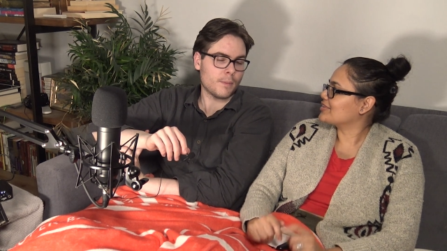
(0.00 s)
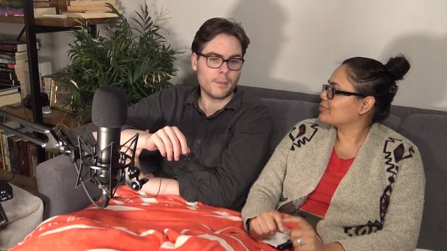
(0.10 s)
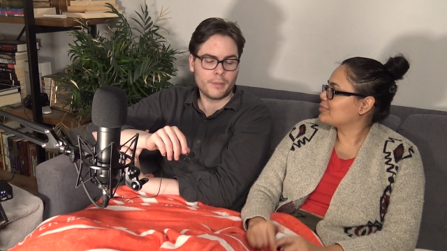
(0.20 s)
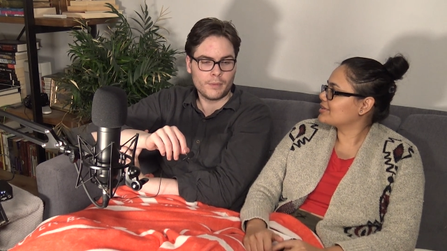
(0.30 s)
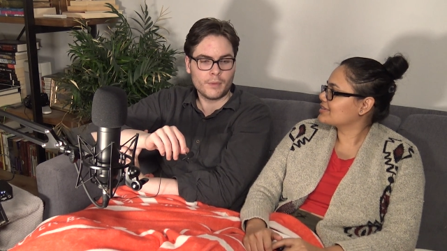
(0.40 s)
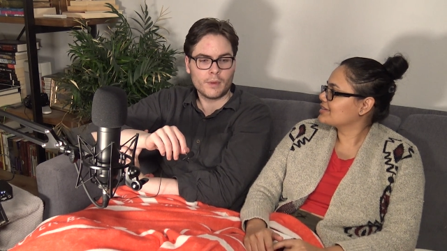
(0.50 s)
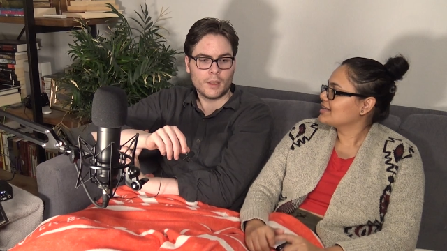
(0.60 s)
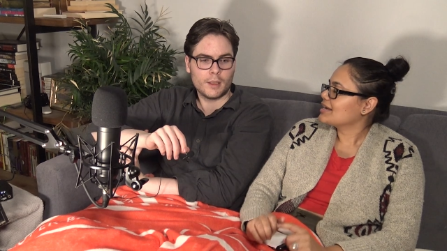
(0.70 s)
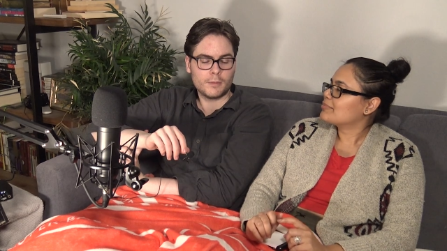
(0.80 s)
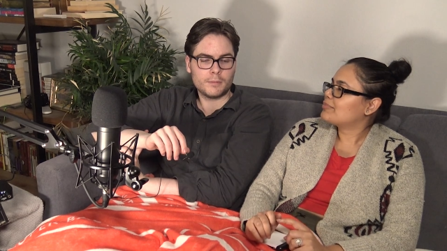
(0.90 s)
Speaker 1: on in the book,
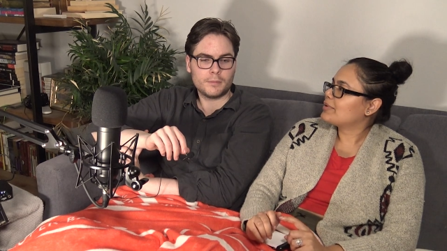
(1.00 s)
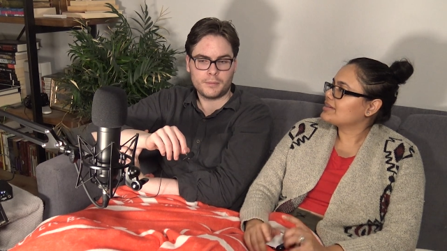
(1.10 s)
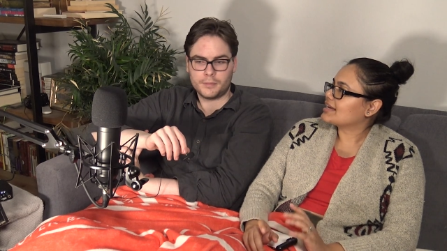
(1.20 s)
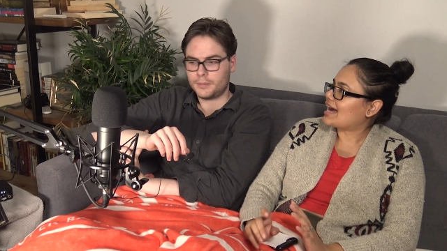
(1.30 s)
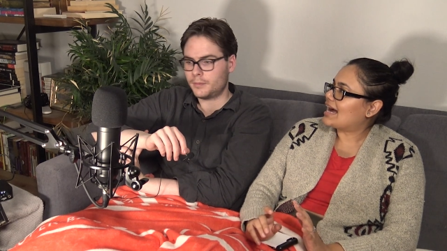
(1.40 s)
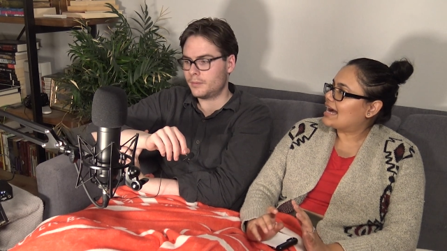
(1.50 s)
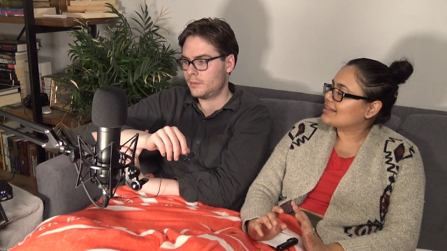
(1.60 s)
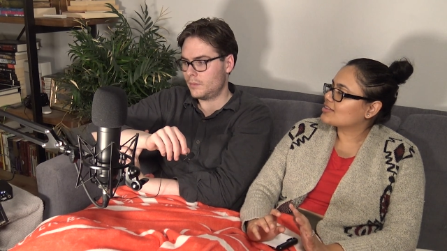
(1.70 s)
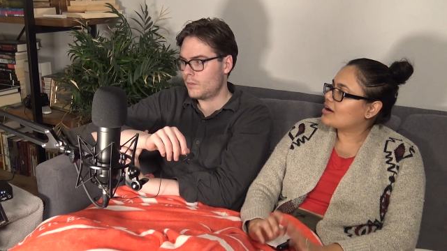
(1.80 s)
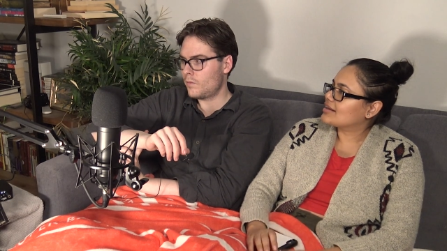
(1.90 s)
but, like,
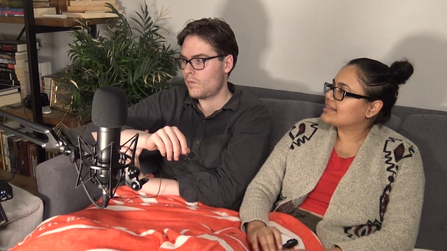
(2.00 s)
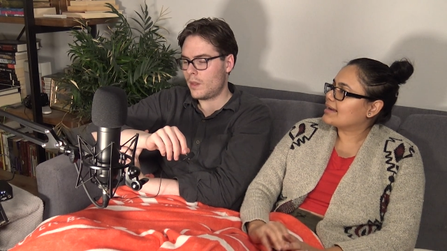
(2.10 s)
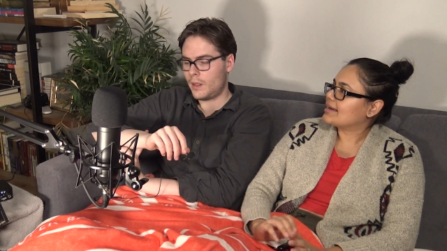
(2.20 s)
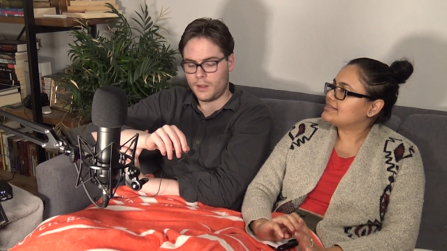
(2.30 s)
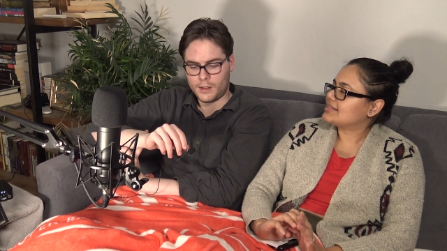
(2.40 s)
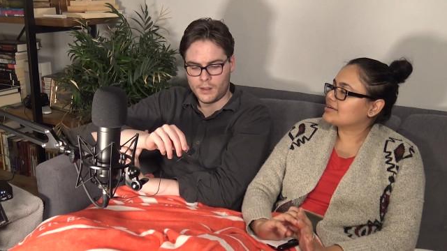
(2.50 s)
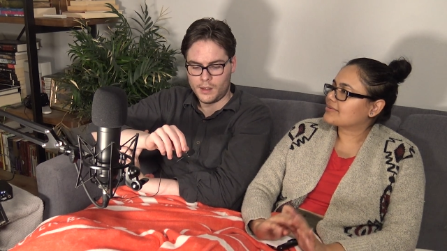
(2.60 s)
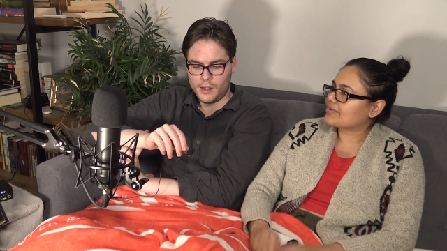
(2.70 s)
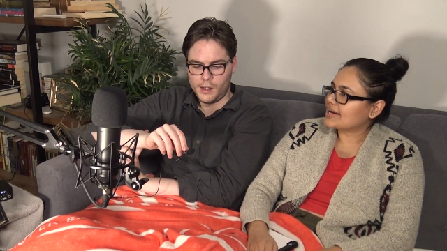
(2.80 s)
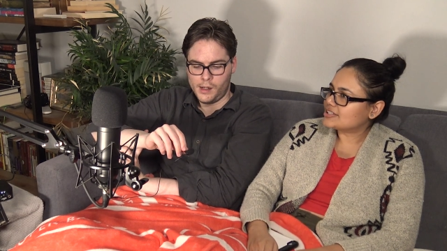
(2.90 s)
I thought they did a
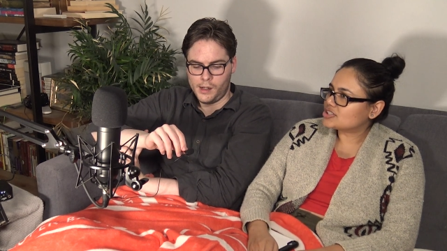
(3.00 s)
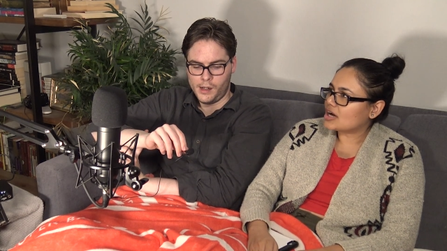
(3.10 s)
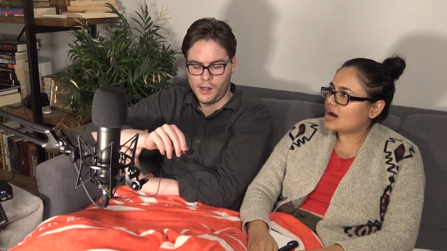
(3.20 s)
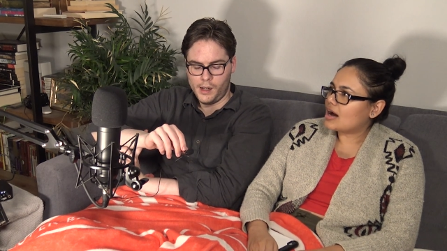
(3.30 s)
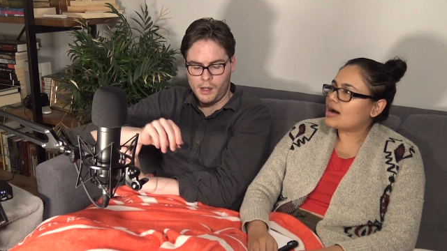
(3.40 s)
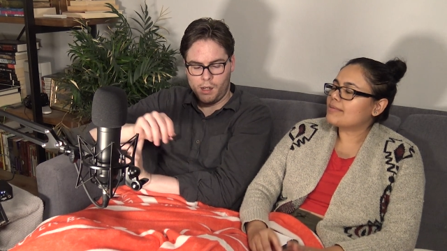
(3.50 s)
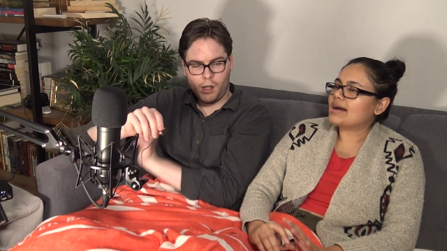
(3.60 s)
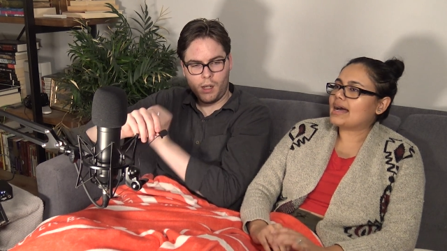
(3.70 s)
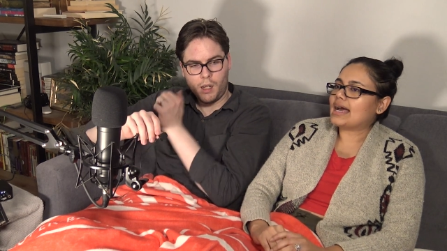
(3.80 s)
great job.